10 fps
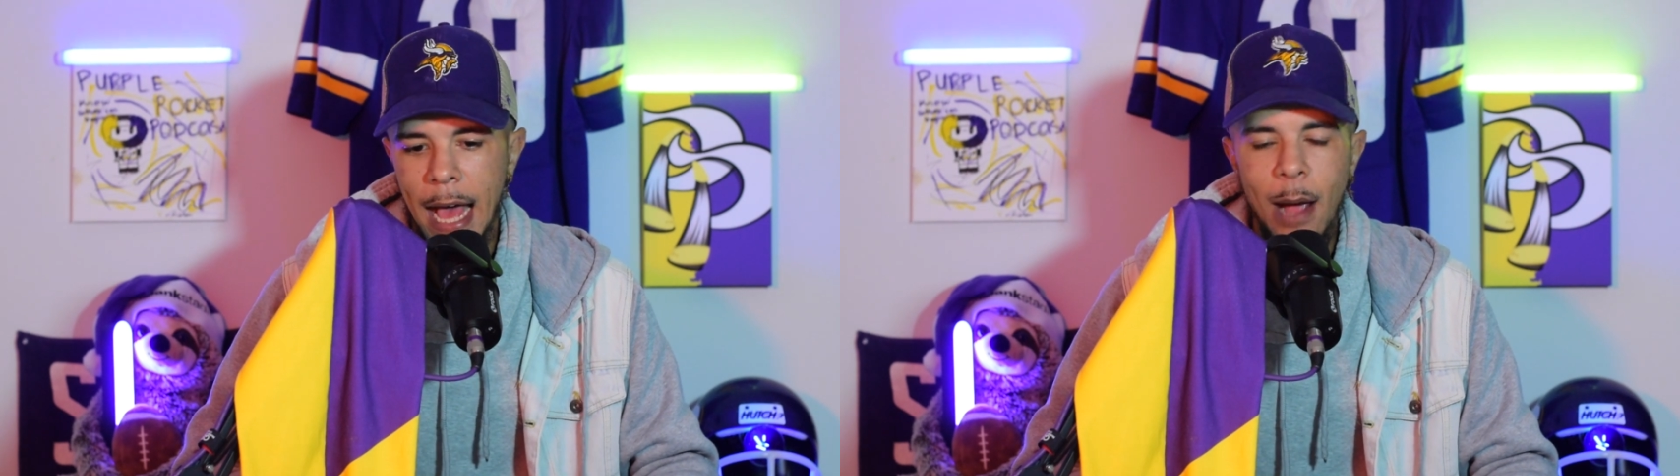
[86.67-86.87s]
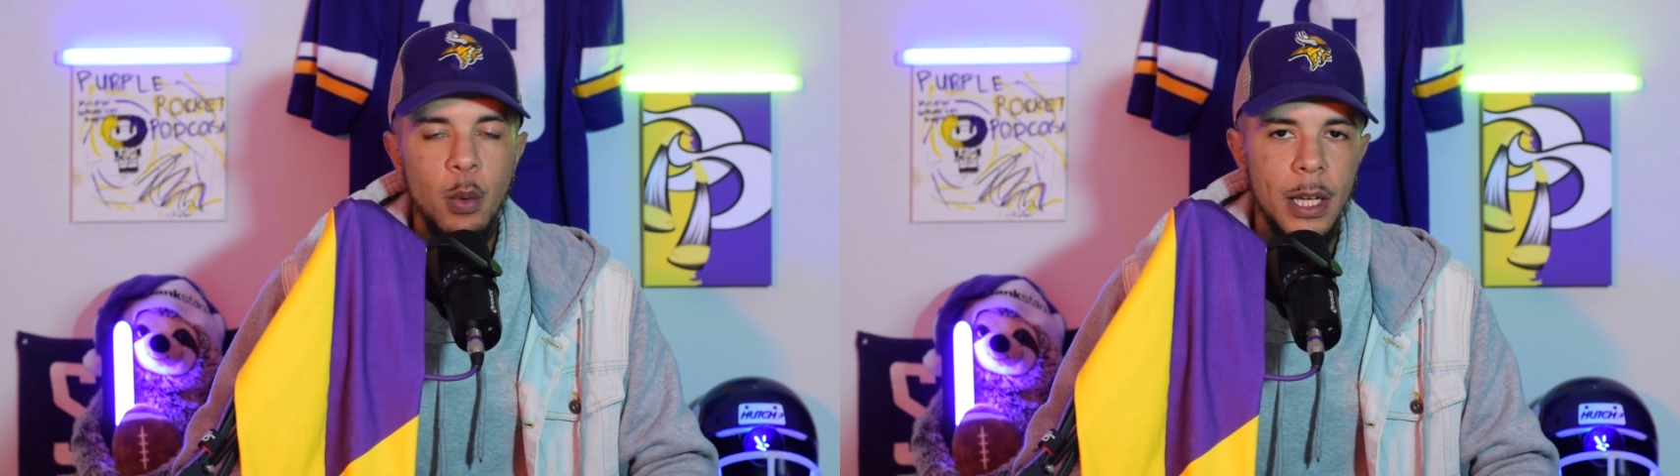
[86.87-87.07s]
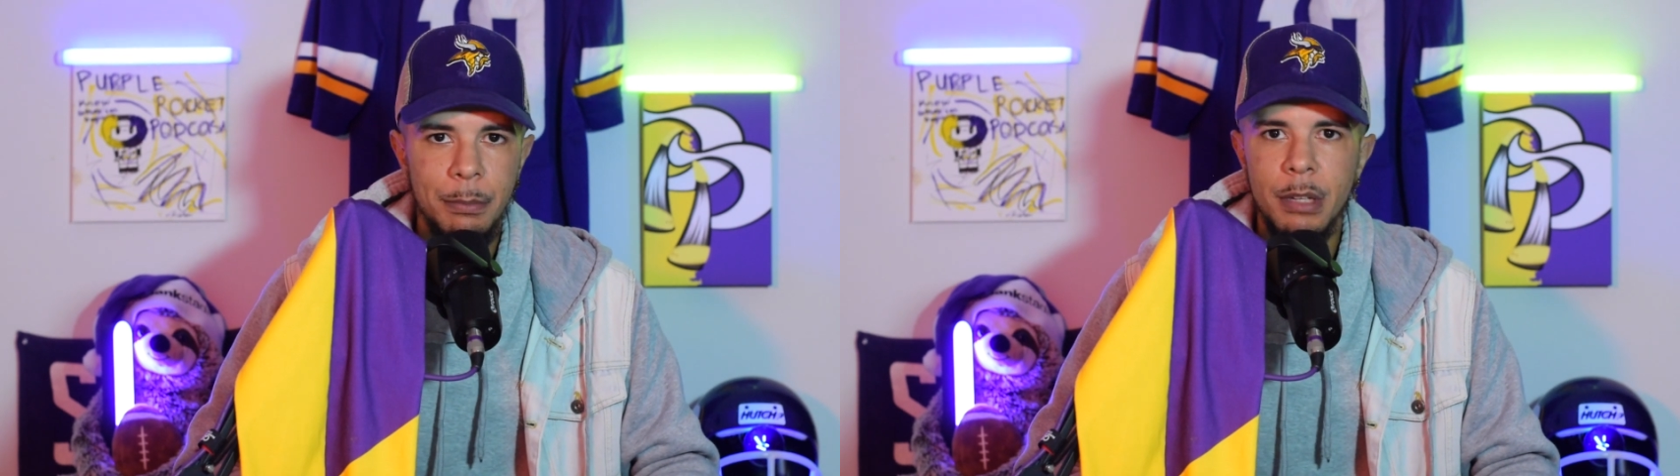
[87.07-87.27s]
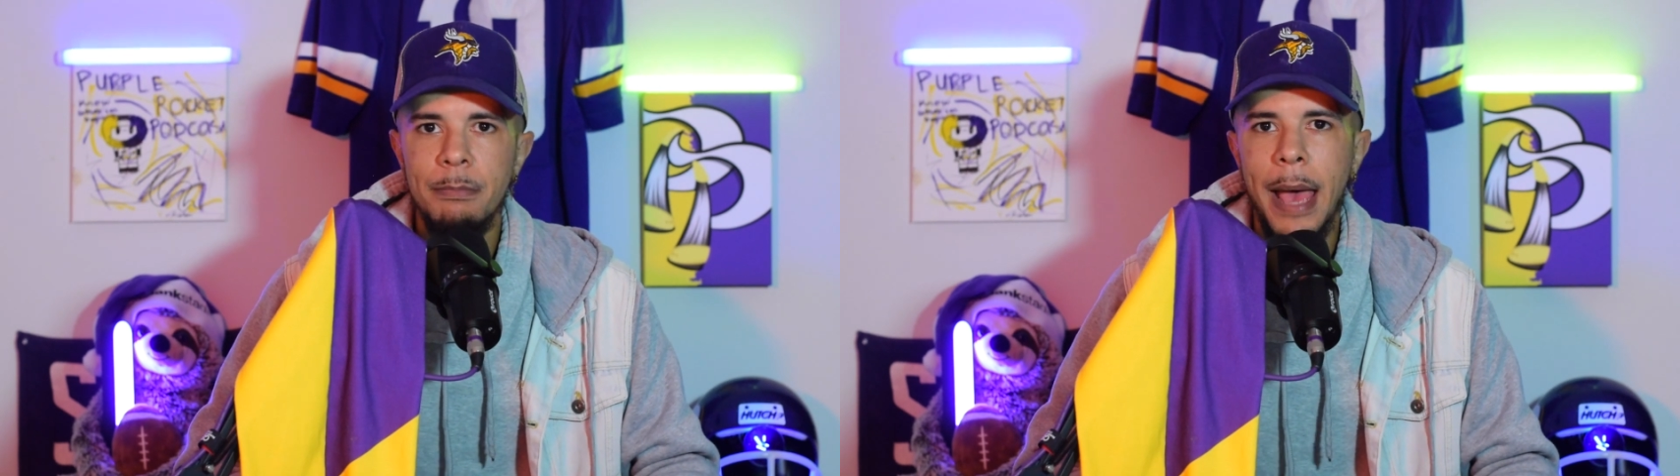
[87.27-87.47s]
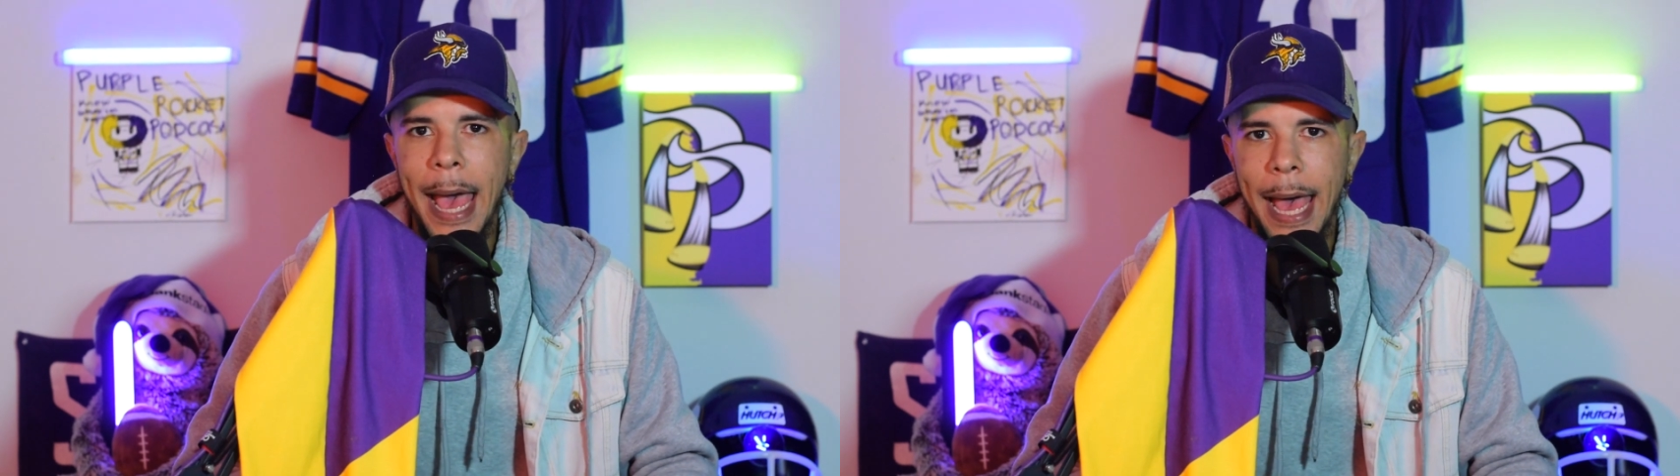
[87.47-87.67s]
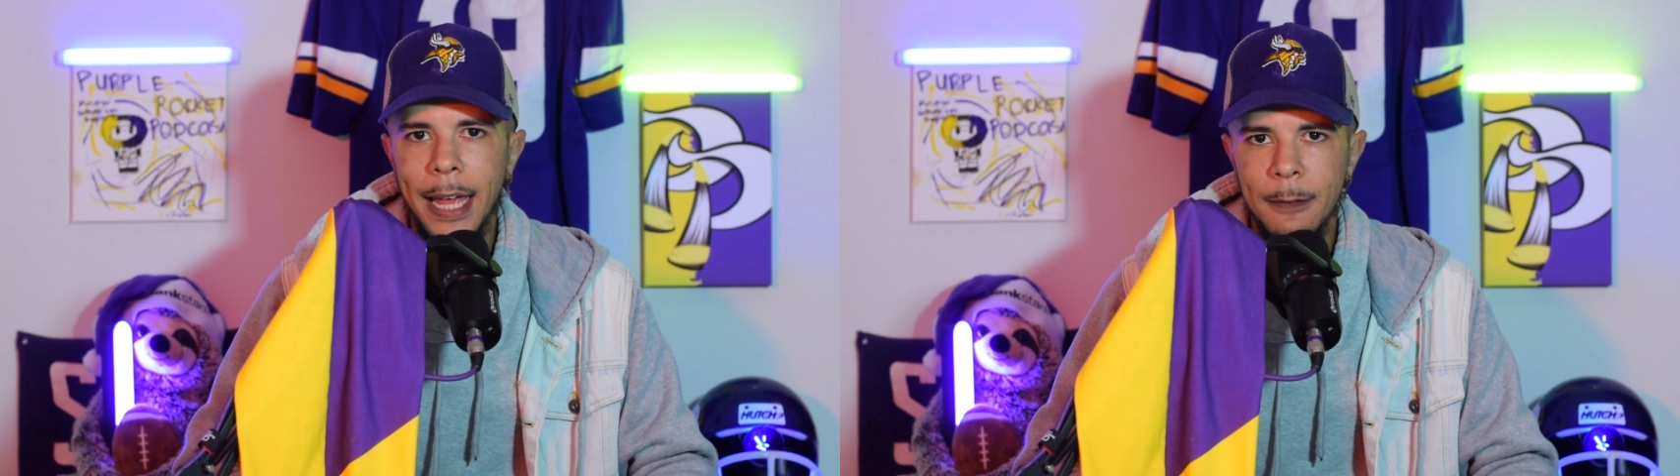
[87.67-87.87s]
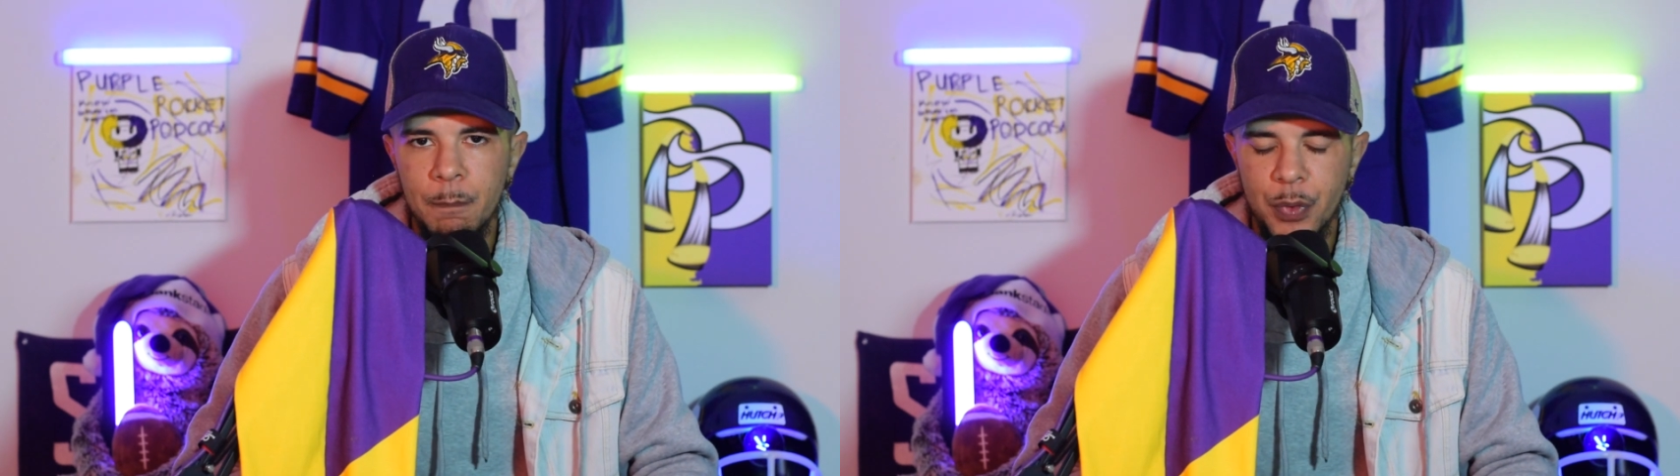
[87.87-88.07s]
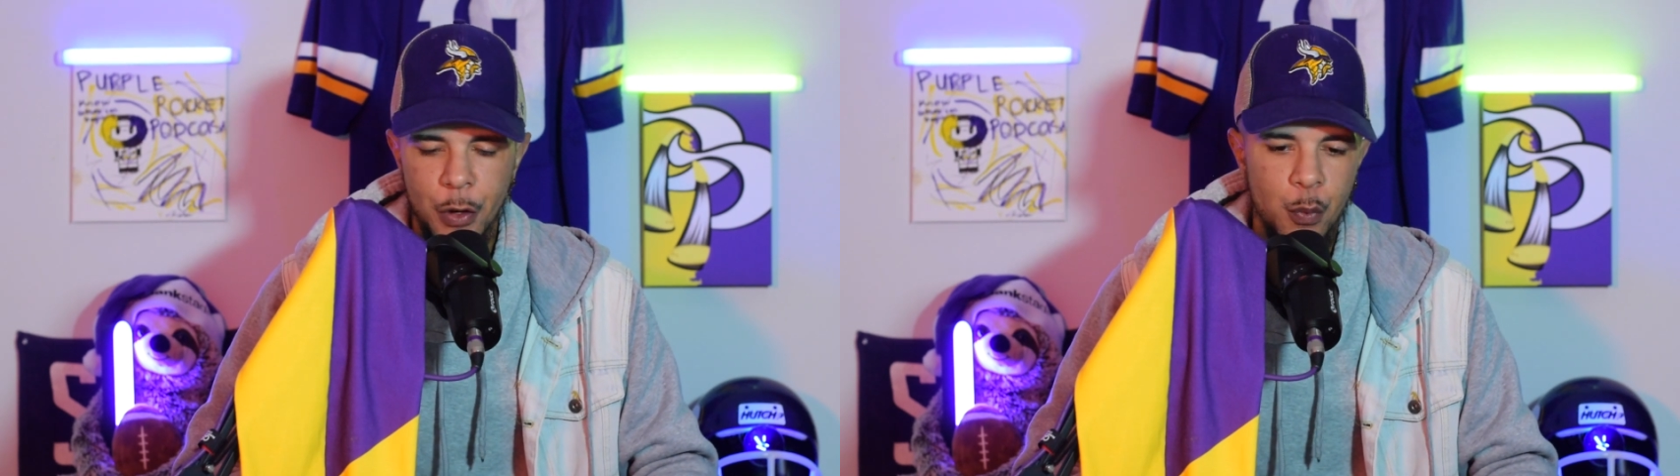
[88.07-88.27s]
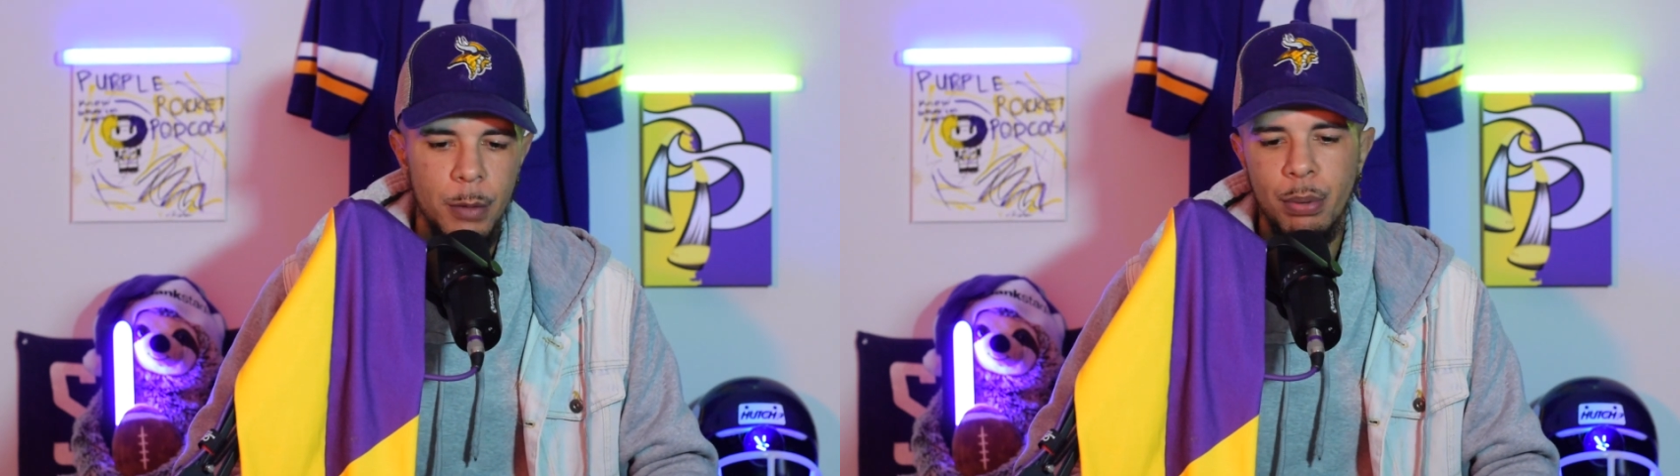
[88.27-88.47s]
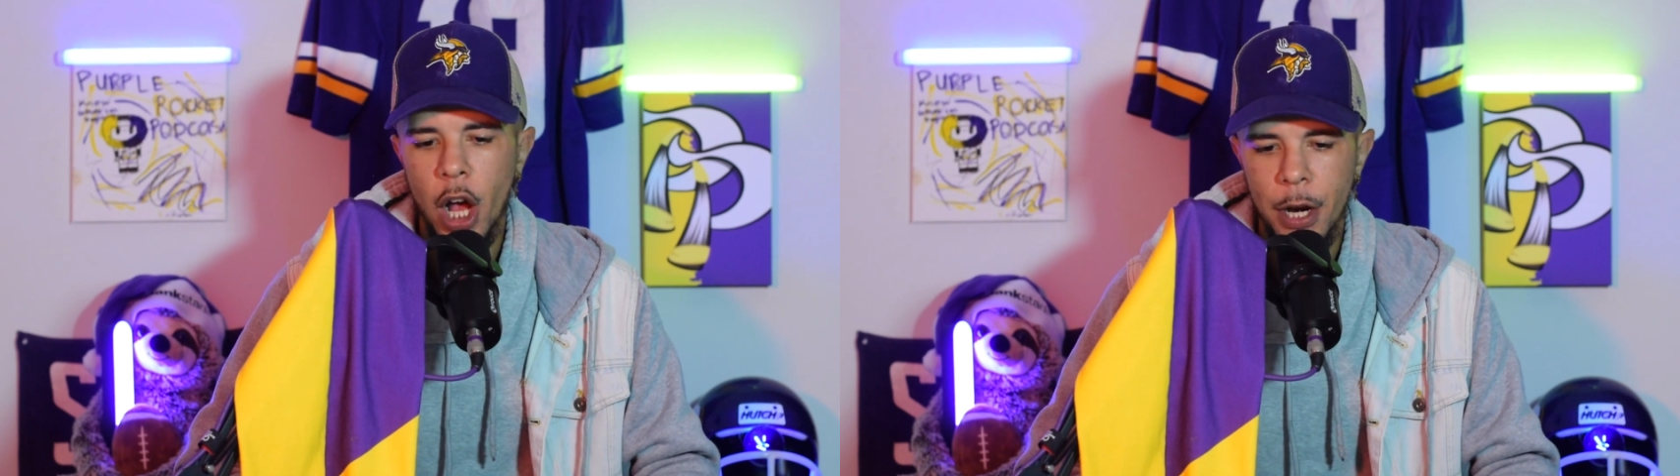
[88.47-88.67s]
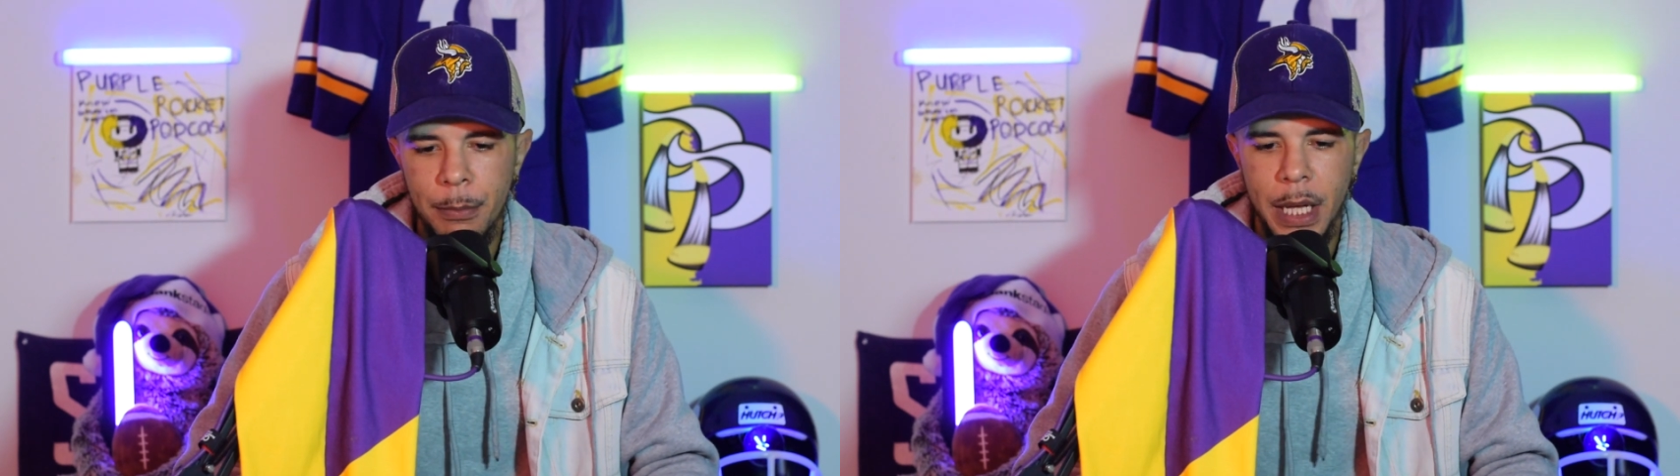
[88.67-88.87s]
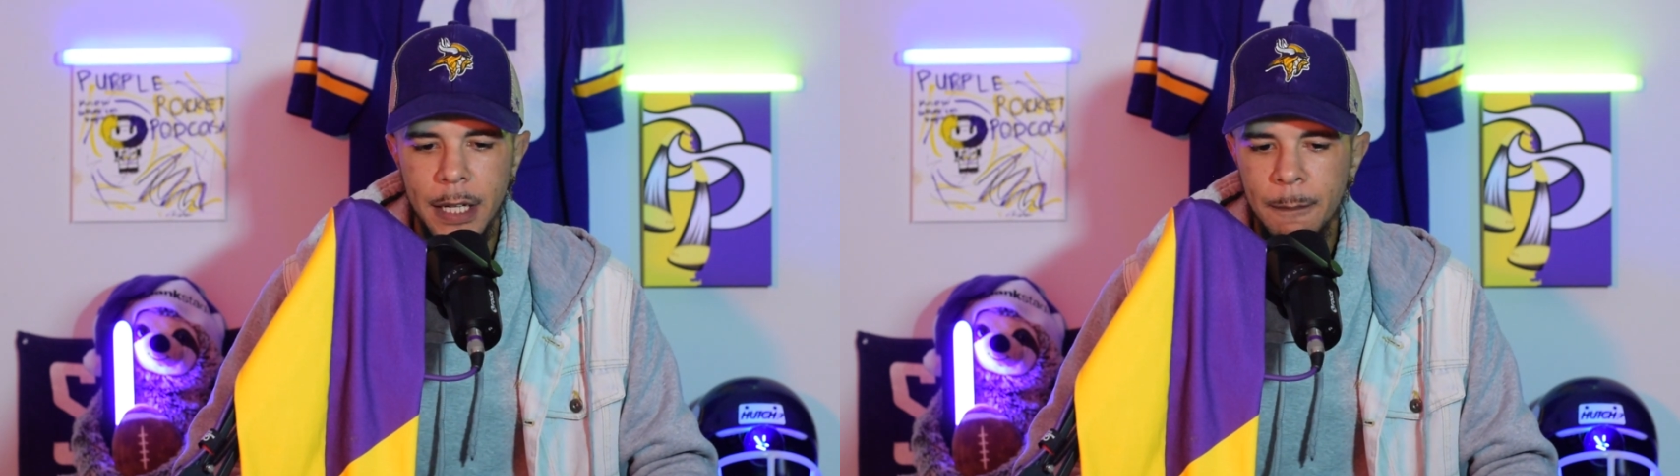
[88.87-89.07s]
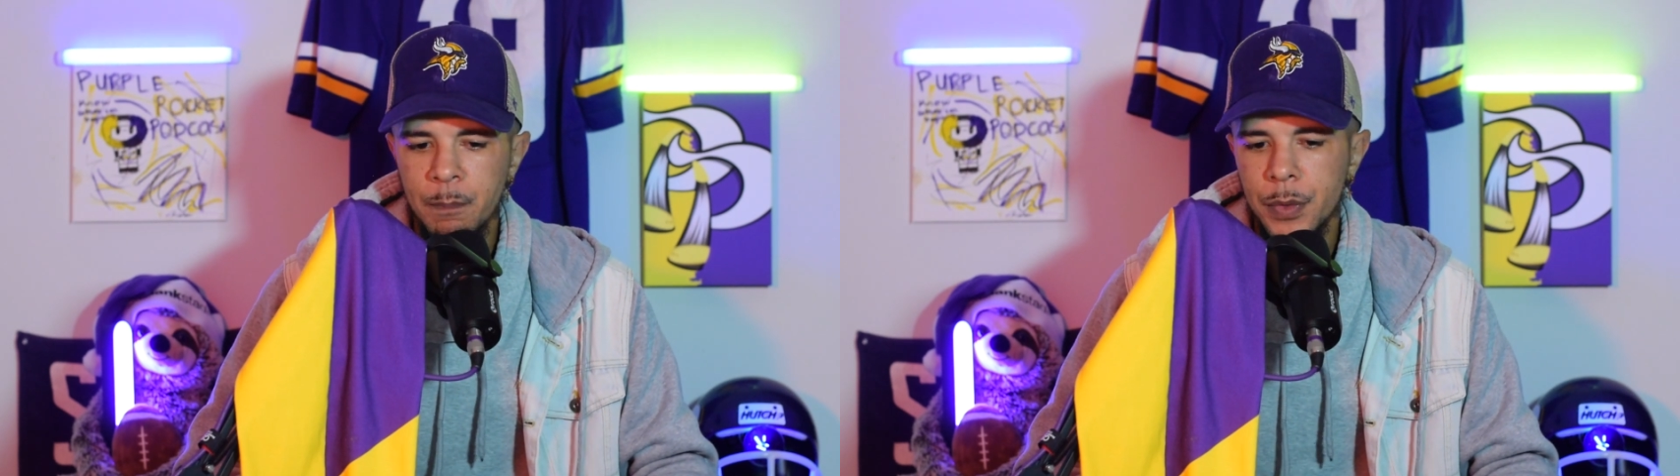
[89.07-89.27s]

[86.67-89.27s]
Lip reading: I wouldn't be mad if we brought him in,